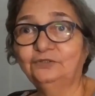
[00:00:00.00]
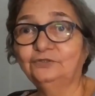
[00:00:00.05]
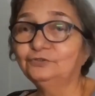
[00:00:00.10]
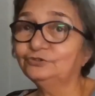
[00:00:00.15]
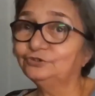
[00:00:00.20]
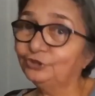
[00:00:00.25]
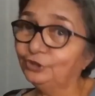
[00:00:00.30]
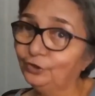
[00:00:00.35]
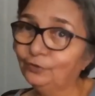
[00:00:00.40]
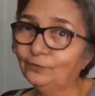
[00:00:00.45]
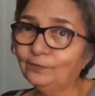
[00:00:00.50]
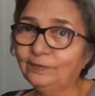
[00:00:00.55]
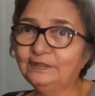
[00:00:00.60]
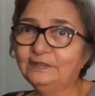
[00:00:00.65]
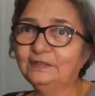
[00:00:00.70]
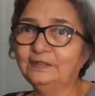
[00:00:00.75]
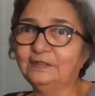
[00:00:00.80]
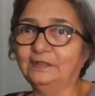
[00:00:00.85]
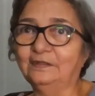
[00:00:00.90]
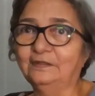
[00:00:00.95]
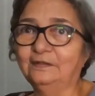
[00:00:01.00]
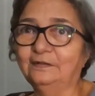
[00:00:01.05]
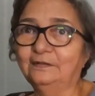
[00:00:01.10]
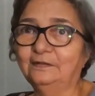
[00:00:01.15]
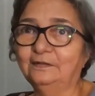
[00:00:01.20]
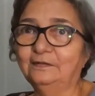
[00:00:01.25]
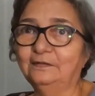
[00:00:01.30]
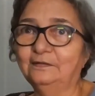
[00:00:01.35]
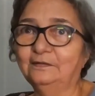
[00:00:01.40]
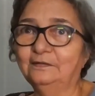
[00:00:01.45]
She knew Hindi.
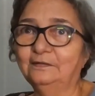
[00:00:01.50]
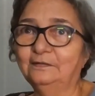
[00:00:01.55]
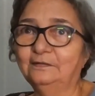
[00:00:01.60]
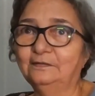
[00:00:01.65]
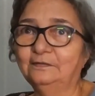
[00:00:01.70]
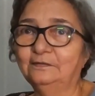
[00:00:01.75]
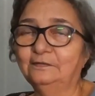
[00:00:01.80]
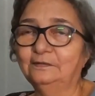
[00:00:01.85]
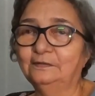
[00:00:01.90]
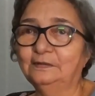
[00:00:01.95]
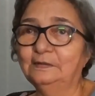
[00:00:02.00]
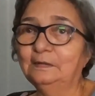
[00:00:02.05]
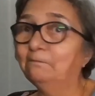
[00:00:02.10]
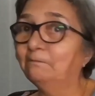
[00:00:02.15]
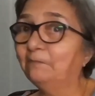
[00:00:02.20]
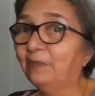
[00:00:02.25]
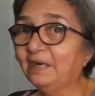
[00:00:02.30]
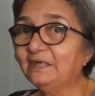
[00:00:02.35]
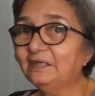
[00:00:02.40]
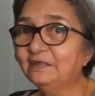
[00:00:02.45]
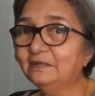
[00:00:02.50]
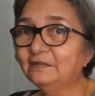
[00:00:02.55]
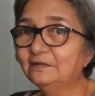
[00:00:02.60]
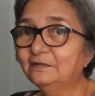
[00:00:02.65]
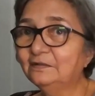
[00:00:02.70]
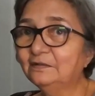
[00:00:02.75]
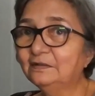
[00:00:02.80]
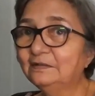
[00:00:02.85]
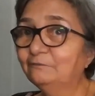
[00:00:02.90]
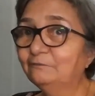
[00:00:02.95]
But
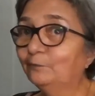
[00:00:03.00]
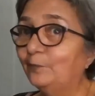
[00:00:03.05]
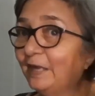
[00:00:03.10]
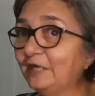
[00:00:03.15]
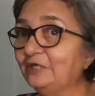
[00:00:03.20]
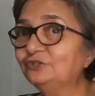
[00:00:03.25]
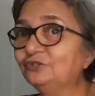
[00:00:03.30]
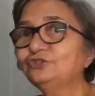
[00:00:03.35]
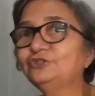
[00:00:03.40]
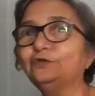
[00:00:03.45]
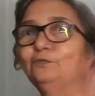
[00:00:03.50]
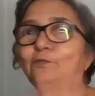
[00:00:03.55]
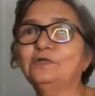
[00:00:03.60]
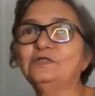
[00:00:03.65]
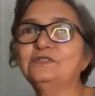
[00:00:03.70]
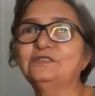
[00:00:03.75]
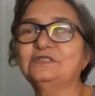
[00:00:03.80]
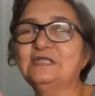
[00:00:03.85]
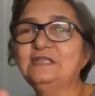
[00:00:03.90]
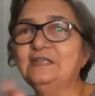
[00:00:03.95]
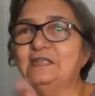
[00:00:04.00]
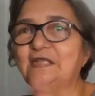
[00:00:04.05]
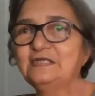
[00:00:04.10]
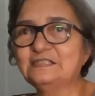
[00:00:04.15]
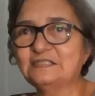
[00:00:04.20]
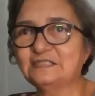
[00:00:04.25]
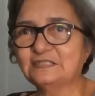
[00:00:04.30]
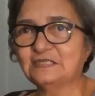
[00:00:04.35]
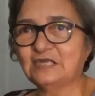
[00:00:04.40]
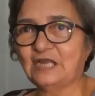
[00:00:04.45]
when she was in
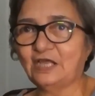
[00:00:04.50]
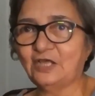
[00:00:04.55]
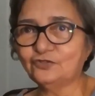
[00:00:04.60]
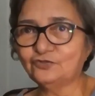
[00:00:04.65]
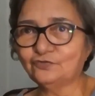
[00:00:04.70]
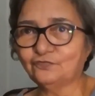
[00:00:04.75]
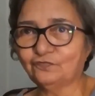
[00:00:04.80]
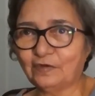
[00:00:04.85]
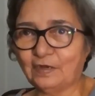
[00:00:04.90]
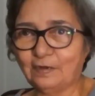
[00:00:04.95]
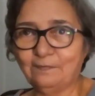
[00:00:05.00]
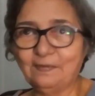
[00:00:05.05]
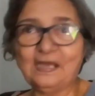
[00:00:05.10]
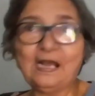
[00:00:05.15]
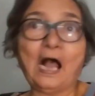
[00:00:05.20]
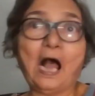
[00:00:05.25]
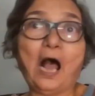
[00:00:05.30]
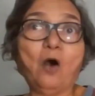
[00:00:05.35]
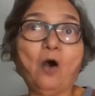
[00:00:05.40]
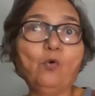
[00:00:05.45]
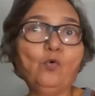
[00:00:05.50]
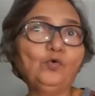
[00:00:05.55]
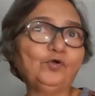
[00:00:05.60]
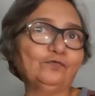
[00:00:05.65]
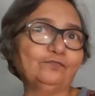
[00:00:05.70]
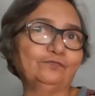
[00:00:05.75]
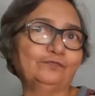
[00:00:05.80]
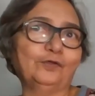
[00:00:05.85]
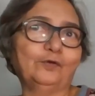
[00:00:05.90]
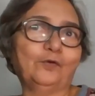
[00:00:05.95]
that stage of coming out
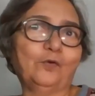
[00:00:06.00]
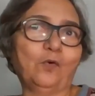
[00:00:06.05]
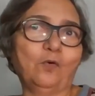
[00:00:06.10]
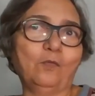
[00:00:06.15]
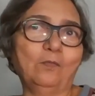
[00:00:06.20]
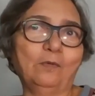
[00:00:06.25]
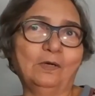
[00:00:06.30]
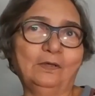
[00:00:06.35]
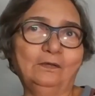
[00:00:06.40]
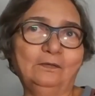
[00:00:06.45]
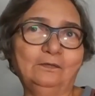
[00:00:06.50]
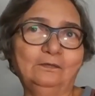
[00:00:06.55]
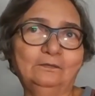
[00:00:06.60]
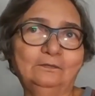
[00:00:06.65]
of the coma,